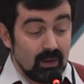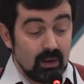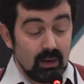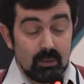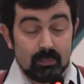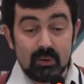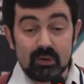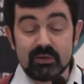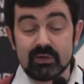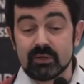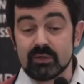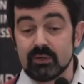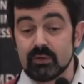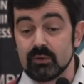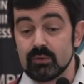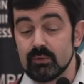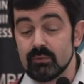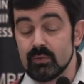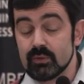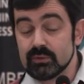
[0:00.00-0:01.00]
Polytechnic
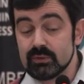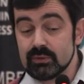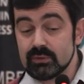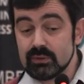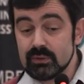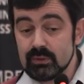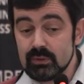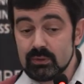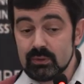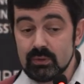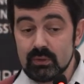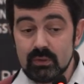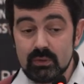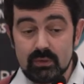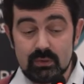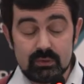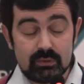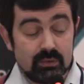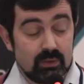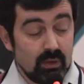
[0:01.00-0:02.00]
University,
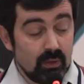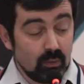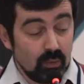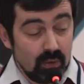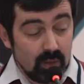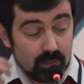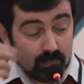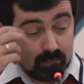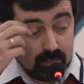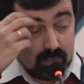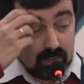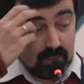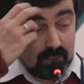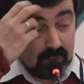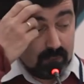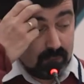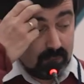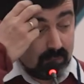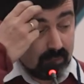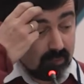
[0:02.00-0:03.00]
and now I am
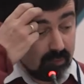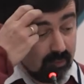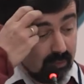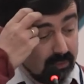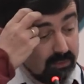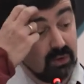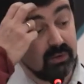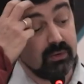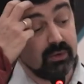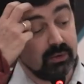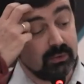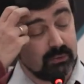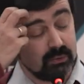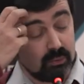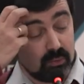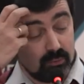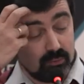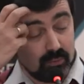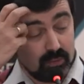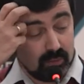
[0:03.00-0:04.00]

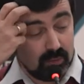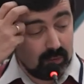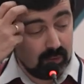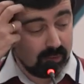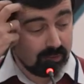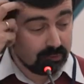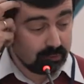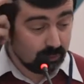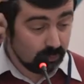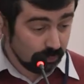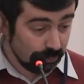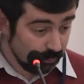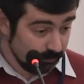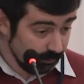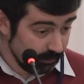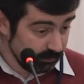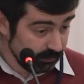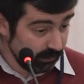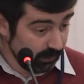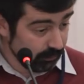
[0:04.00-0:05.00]
director of Higher School
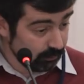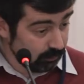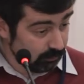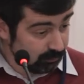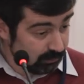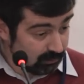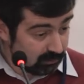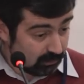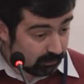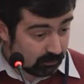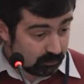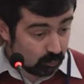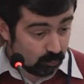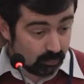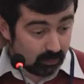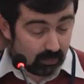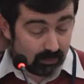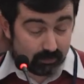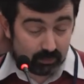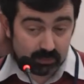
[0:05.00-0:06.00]
of Intellectual Systems,
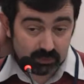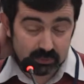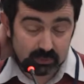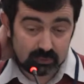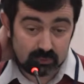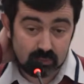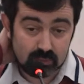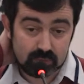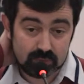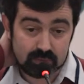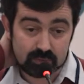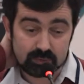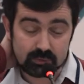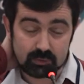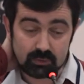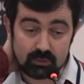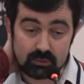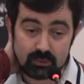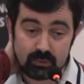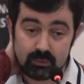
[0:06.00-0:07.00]
Supercomputer Technologies,
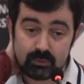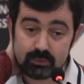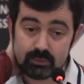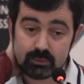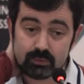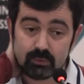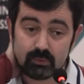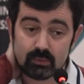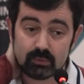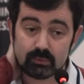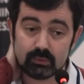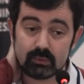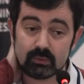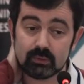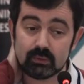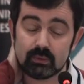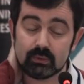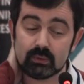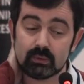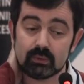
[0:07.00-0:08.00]
and
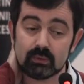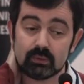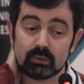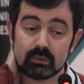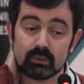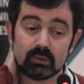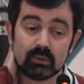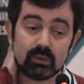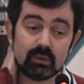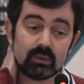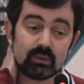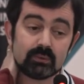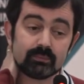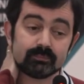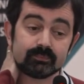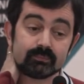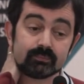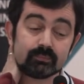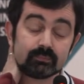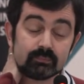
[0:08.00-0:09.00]
also I
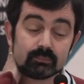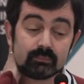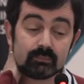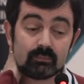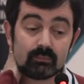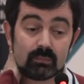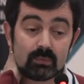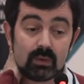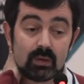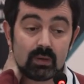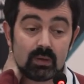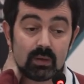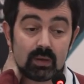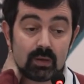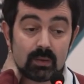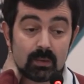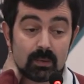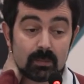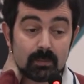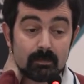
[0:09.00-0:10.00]

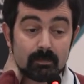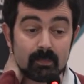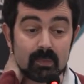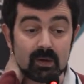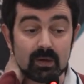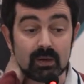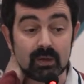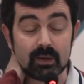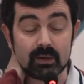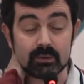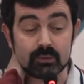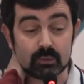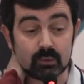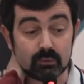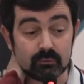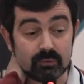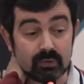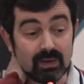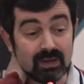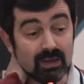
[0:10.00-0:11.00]
am head
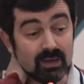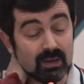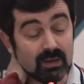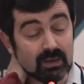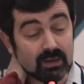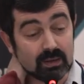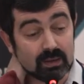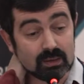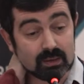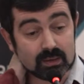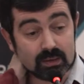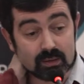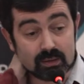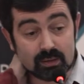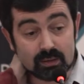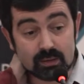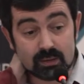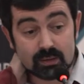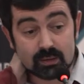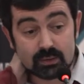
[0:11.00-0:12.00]
of
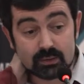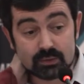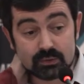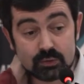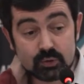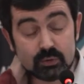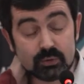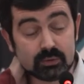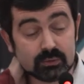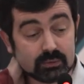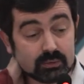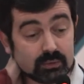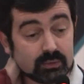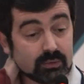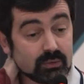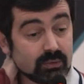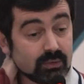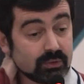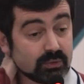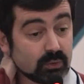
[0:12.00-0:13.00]
a joint
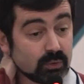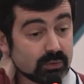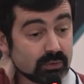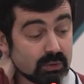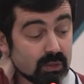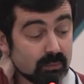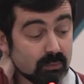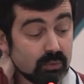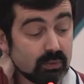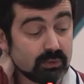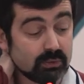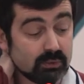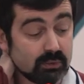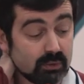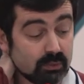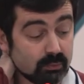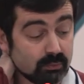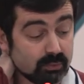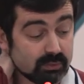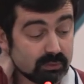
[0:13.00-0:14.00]
research
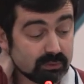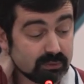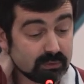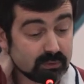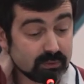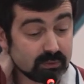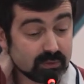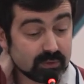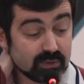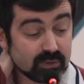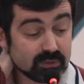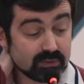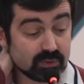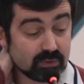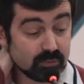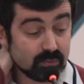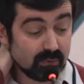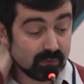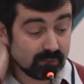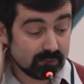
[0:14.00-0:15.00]
laboratory with
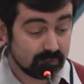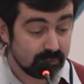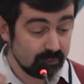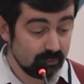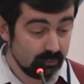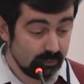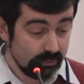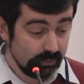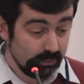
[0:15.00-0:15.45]
JetBrains